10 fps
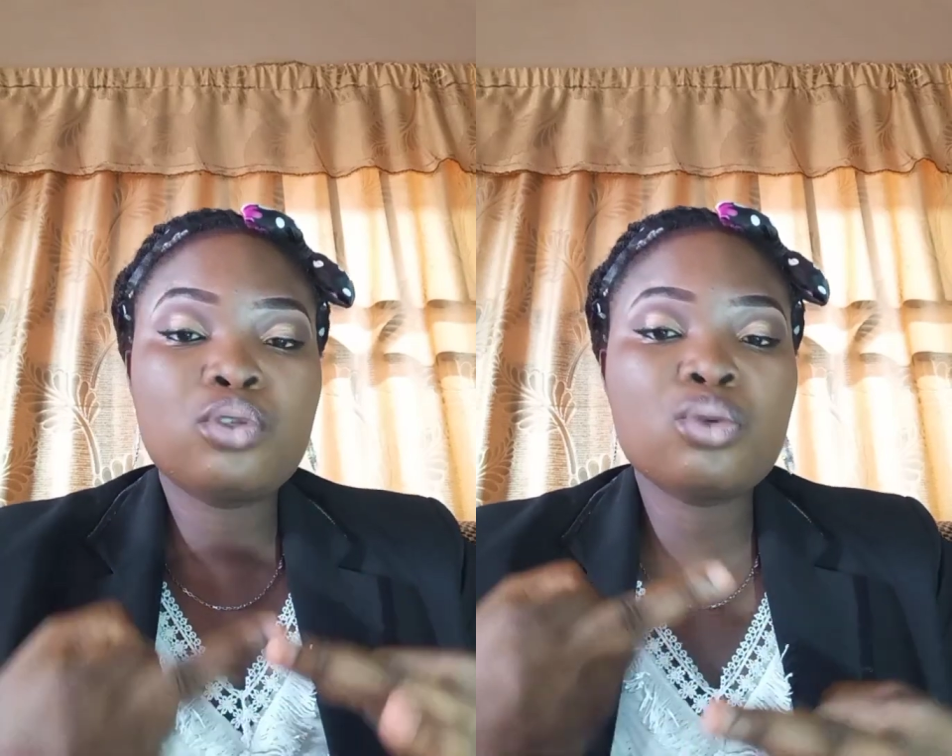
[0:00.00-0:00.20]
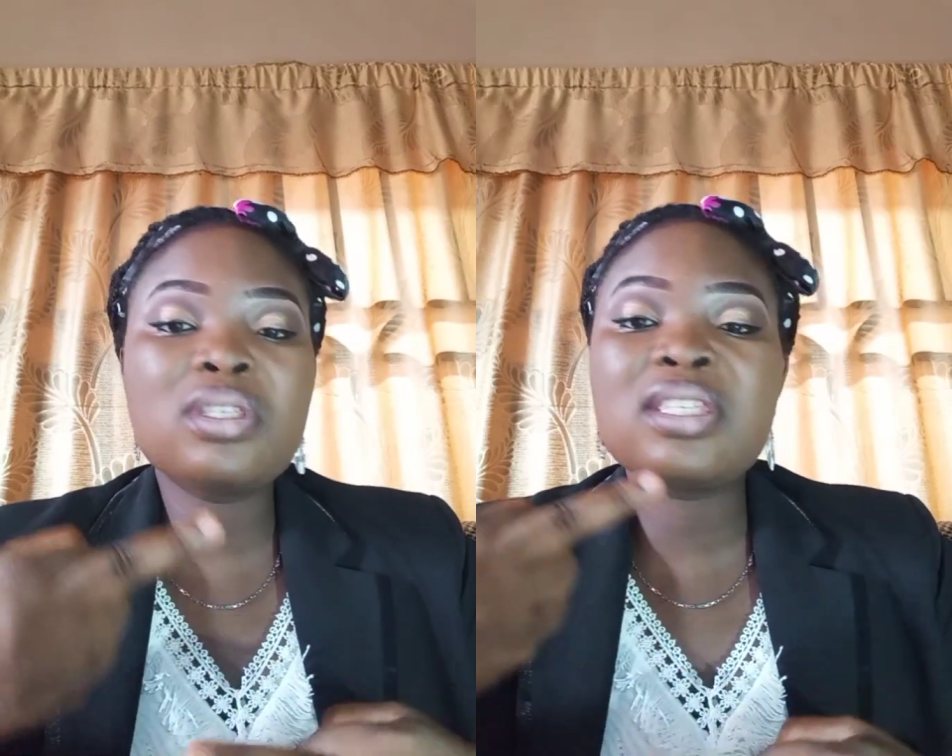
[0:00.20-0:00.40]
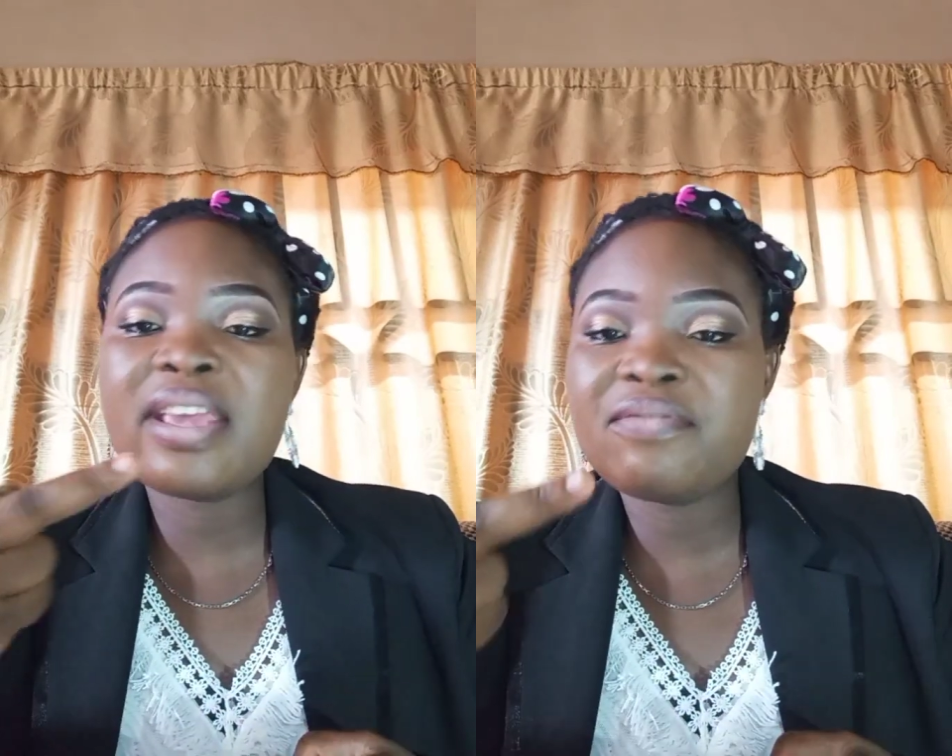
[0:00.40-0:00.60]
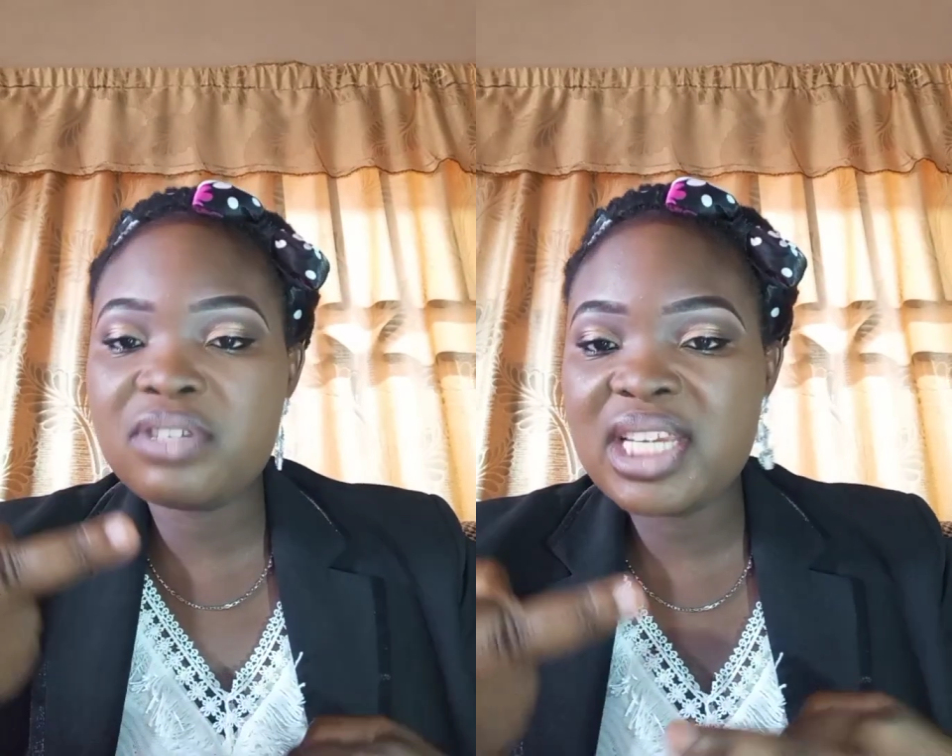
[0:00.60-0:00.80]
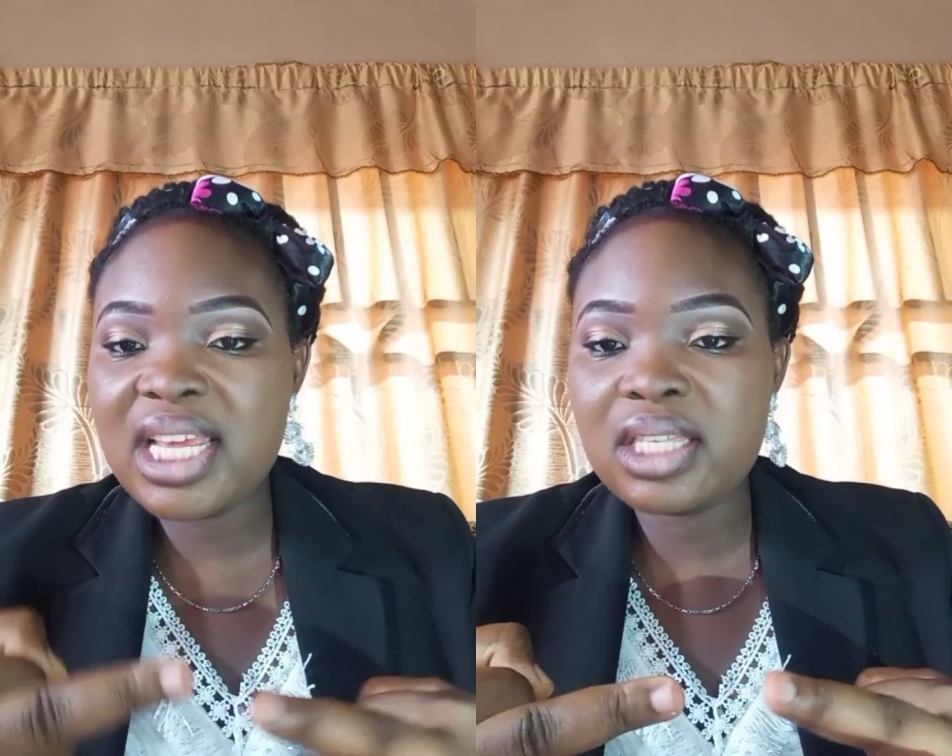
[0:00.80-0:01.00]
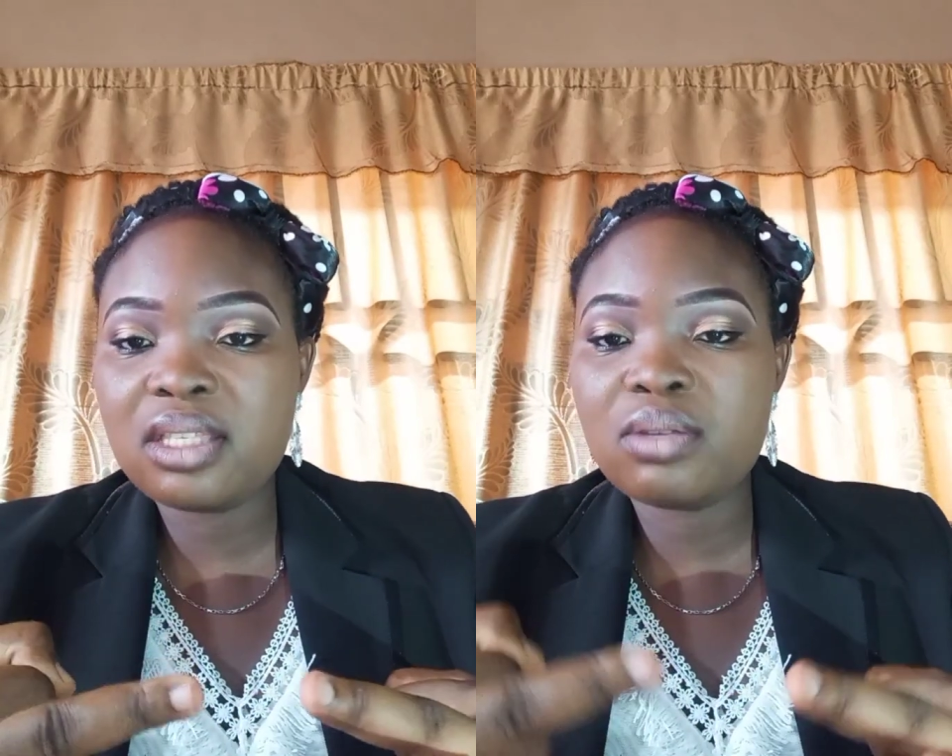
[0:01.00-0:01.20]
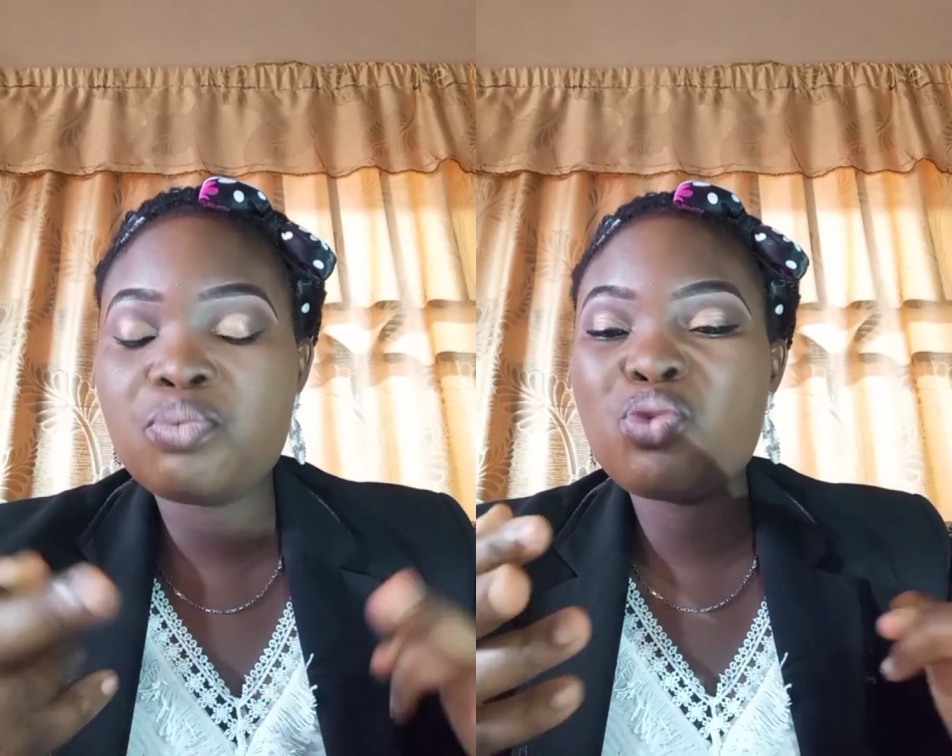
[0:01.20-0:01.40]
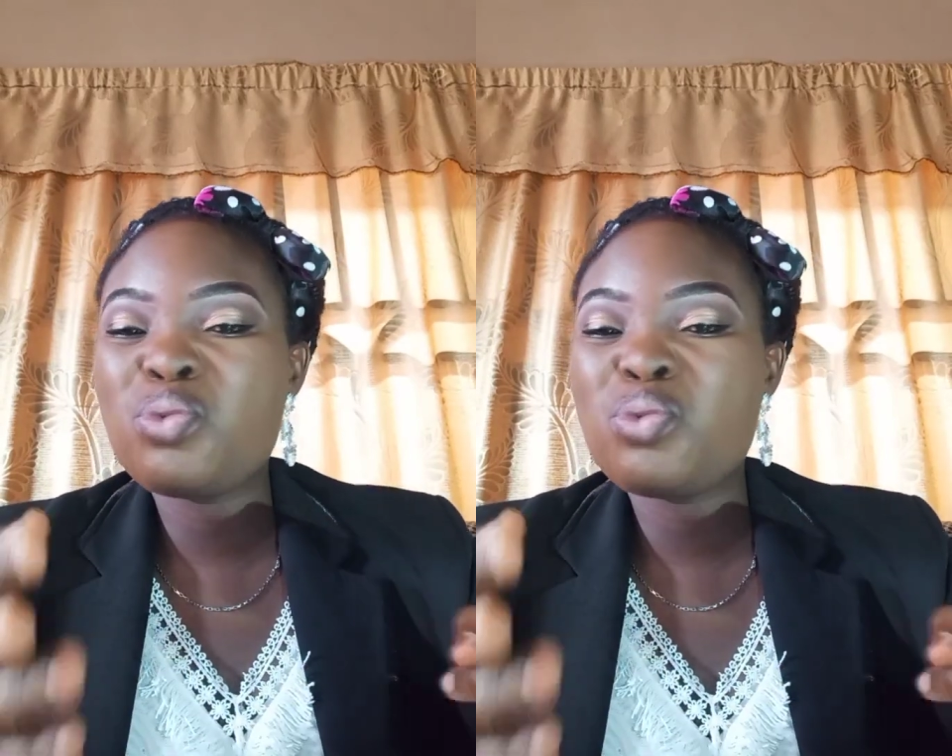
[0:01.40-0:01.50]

to 7 days,